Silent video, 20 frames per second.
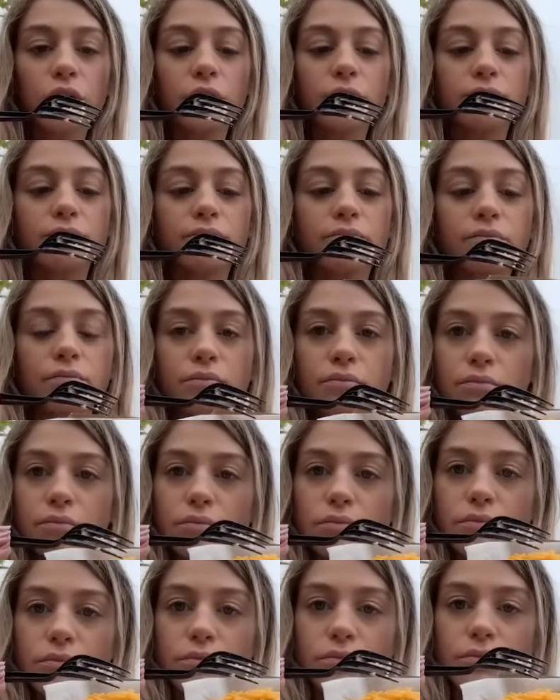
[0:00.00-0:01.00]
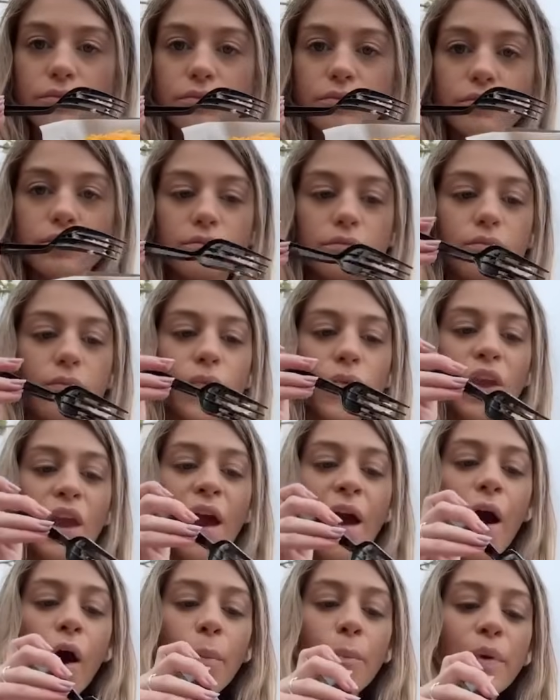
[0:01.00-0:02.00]
got a jacket potato on the stream
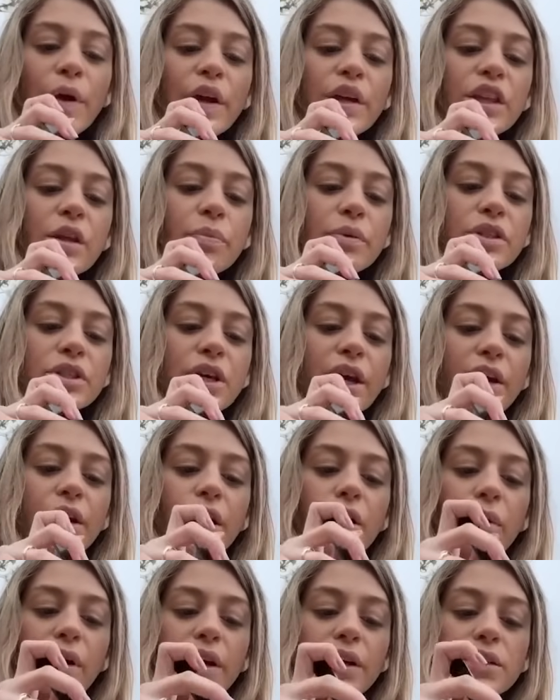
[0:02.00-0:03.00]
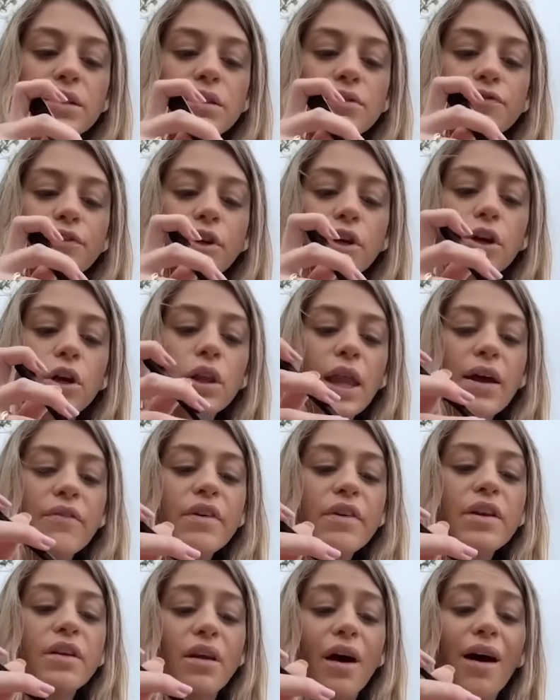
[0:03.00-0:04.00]
just because I was hungry, and you know
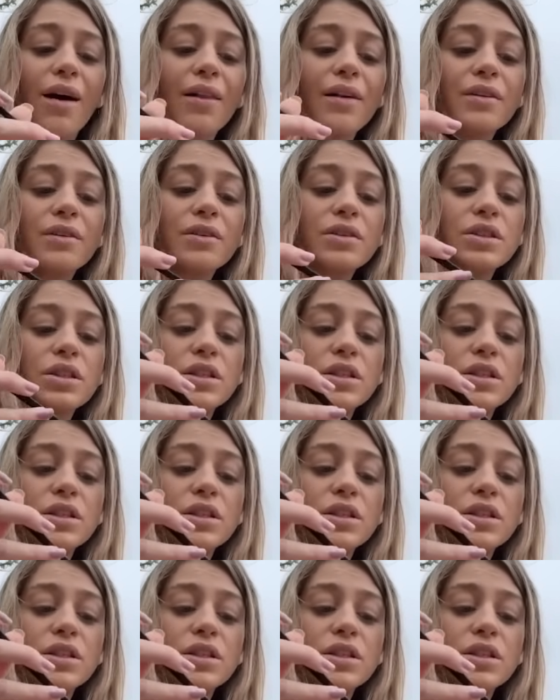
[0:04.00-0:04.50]
what, you gotta eat